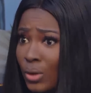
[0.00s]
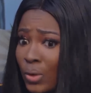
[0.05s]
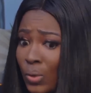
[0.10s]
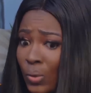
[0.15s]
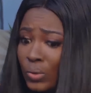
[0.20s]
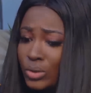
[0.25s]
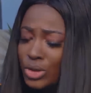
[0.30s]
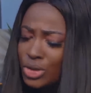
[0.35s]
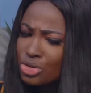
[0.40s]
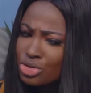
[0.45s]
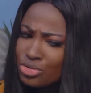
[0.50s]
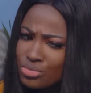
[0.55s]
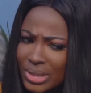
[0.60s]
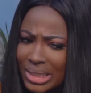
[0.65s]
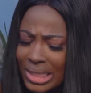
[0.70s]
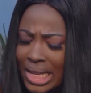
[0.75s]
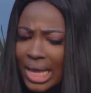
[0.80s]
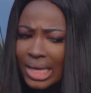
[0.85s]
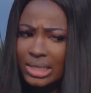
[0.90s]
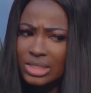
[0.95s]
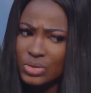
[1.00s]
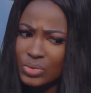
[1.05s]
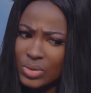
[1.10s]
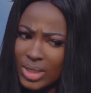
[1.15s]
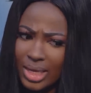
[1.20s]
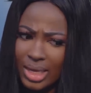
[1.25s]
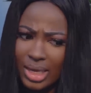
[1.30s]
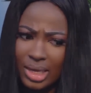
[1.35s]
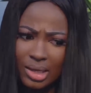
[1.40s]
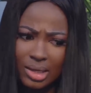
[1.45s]
know. Just relax,
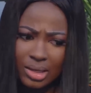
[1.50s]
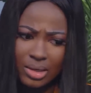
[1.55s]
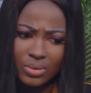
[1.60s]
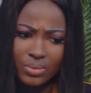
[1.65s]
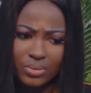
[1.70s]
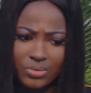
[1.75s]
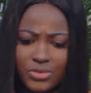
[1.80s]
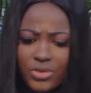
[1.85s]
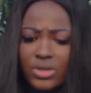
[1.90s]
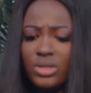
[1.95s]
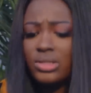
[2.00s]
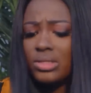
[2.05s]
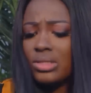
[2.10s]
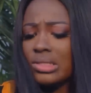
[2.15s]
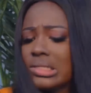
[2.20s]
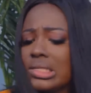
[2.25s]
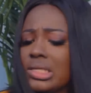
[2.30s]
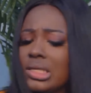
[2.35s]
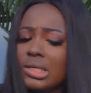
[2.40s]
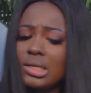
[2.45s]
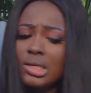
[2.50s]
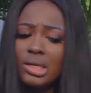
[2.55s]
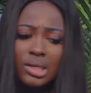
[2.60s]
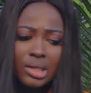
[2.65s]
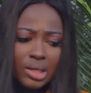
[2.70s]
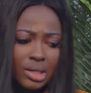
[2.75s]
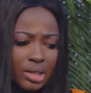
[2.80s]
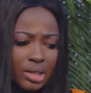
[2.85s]
okay? I've got to think.